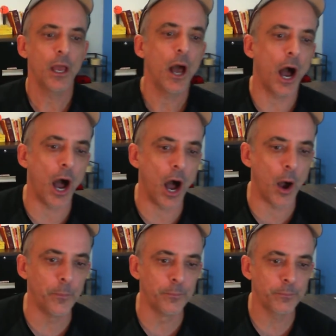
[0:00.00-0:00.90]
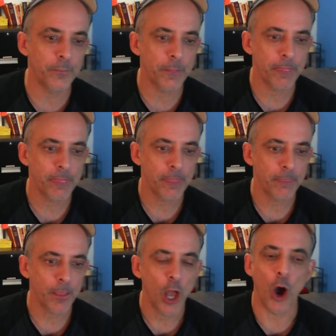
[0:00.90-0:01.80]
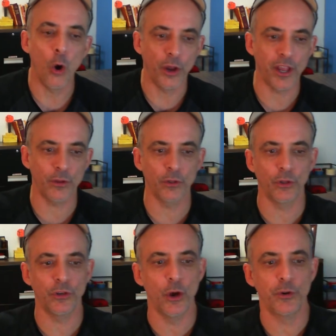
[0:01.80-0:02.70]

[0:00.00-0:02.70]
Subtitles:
Oh, another little note,